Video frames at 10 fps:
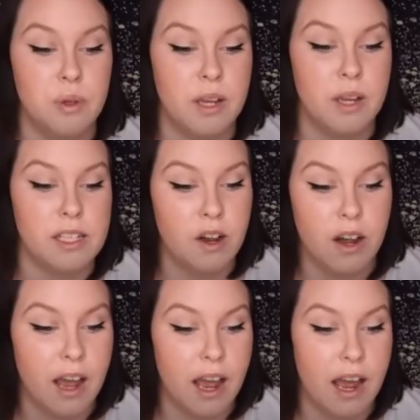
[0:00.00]
hope you guys
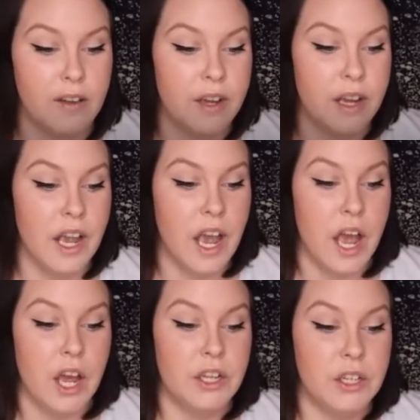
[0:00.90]
all have
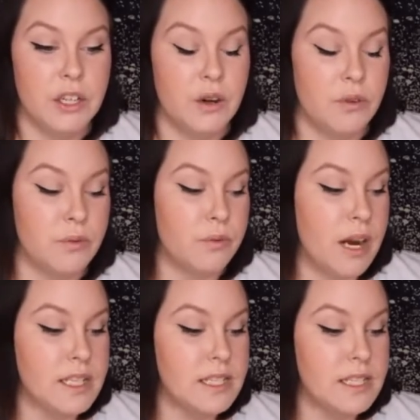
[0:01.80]
a good
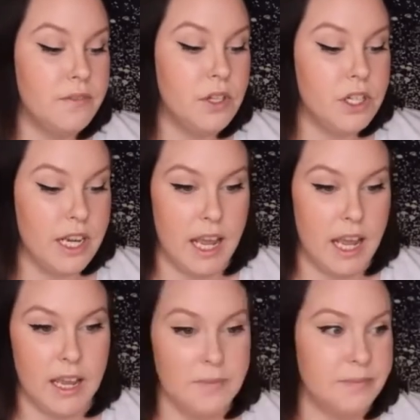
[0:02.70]
rest of your
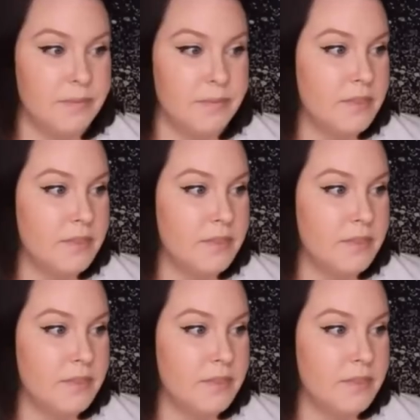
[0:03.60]
day.